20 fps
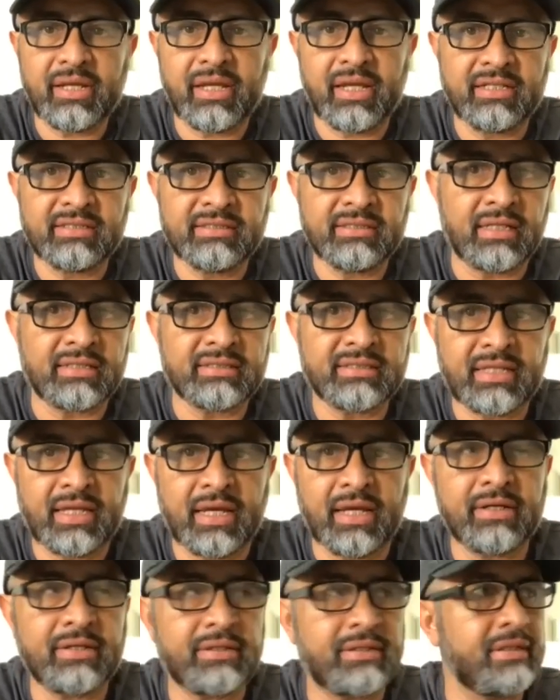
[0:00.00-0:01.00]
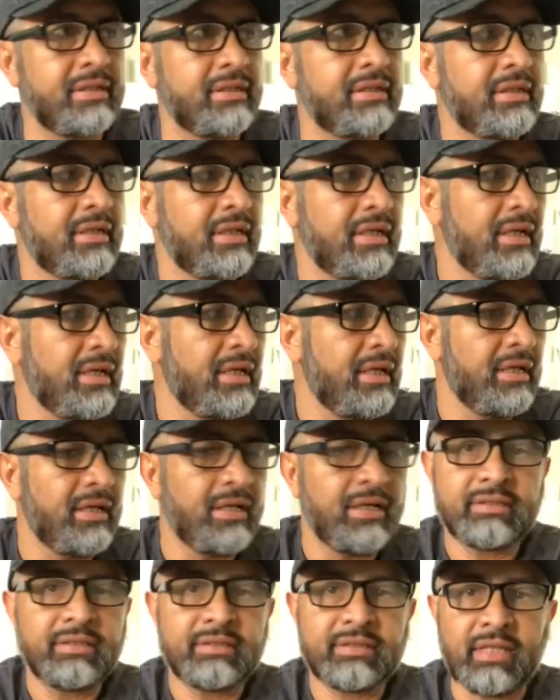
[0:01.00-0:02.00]
He's not scared to
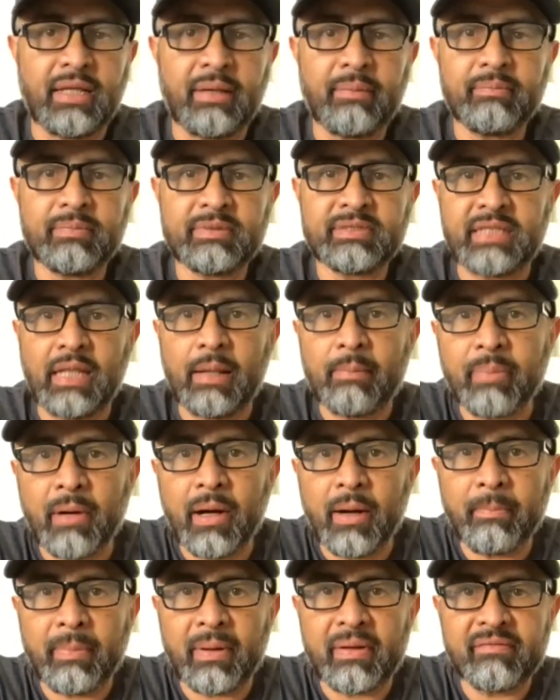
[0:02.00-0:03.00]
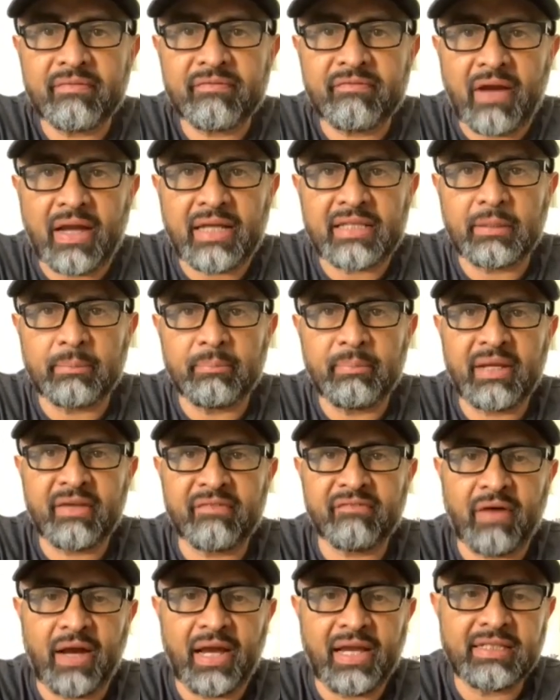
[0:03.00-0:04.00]
step up and fight the big
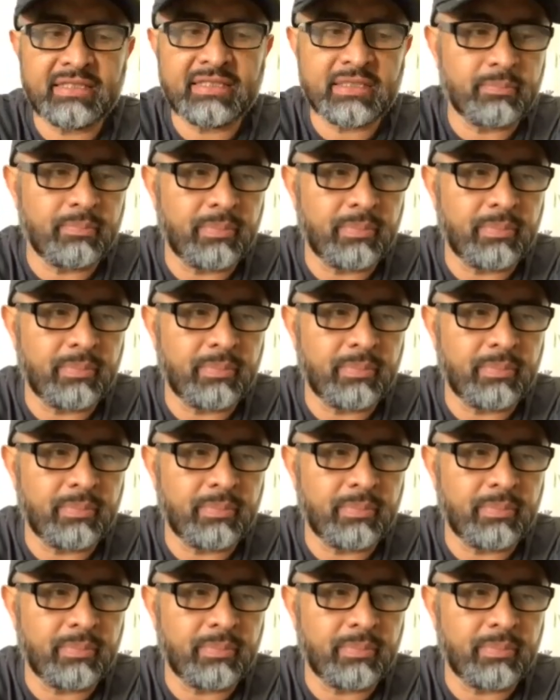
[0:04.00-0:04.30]
fights.